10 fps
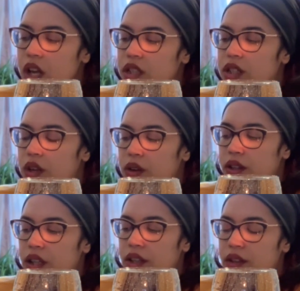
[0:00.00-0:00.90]
So
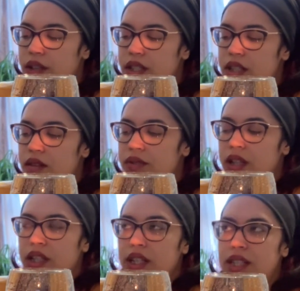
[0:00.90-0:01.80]
there is
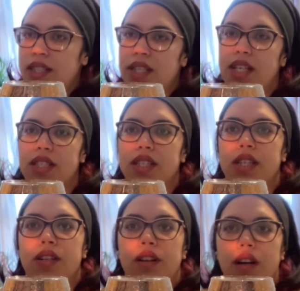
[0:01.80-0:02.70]
definitely a sense
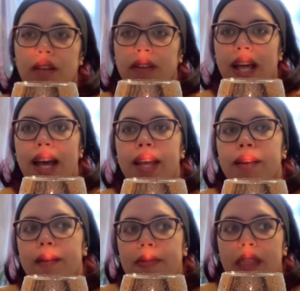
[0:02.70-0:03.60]
here of
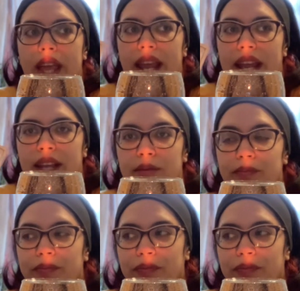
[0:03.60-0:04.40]
like, hey,